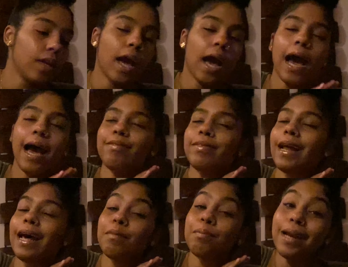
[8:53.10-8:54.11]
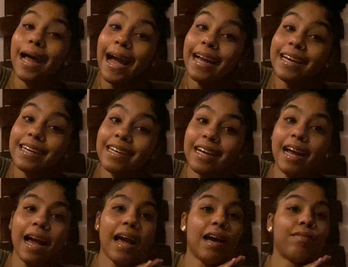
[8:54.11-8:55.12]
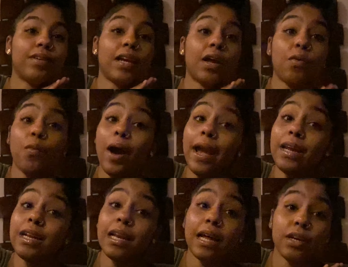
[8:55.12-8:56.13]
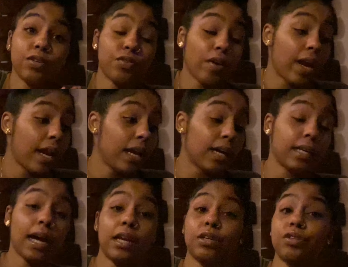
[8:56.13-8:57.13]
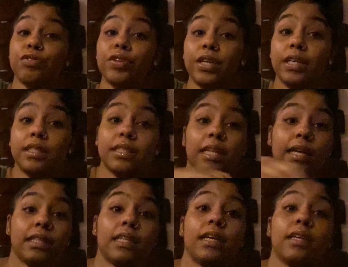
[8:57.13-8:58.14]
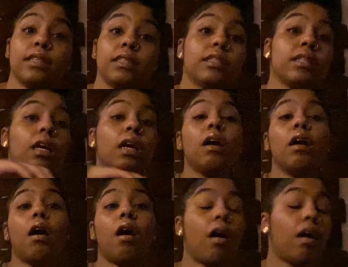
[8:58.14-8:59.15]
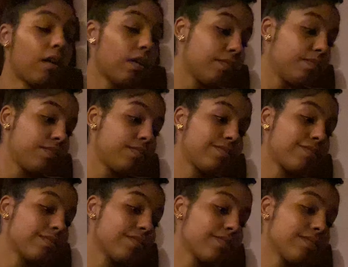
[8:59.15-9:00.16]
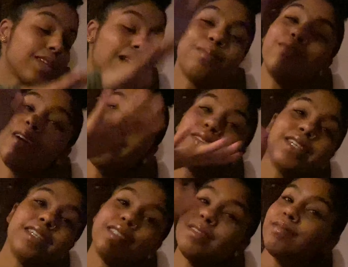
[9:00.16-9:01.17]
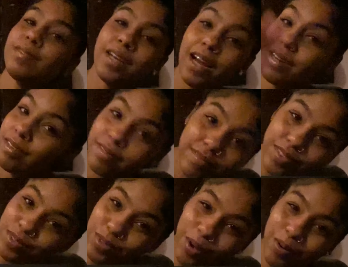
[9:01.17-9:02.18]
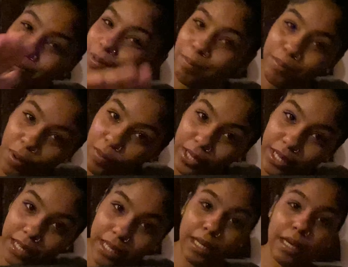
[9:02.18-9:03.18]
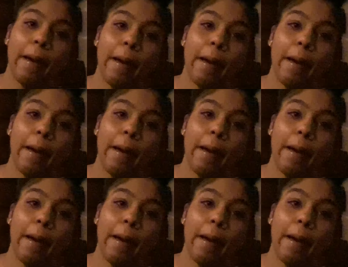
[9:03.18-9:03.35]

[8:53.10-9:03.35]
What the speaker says: have a lot of black, I have a lot of white, a lot of gray, a lot of greens like this. I'm very, you know, I'm low key.